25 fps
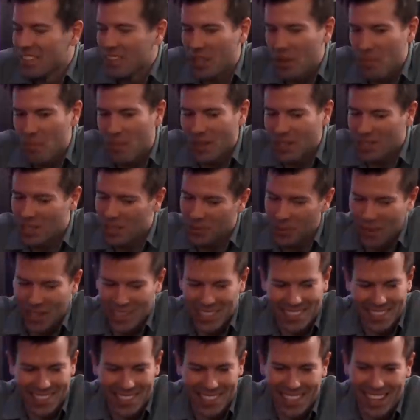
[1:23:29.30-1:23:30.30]
You can punch it
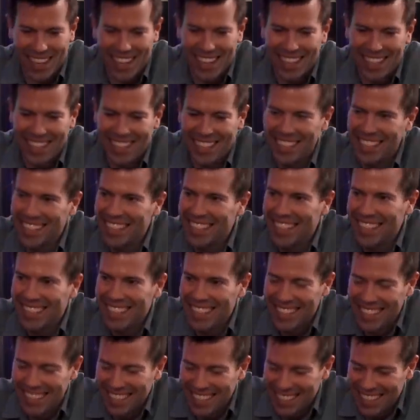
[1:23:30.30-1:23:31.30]
twice. Do I
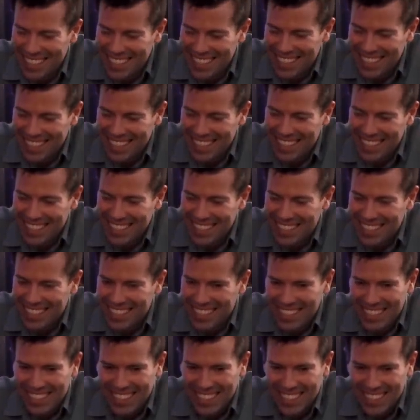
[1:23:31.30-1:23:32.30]
just try to punch it
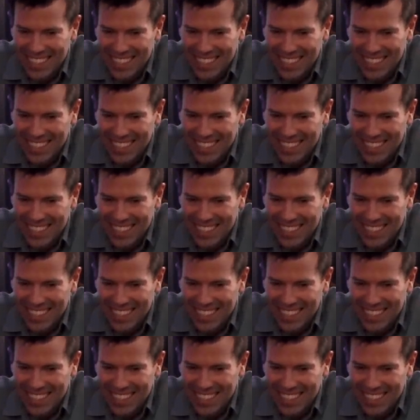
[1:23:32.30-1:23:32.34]
twice?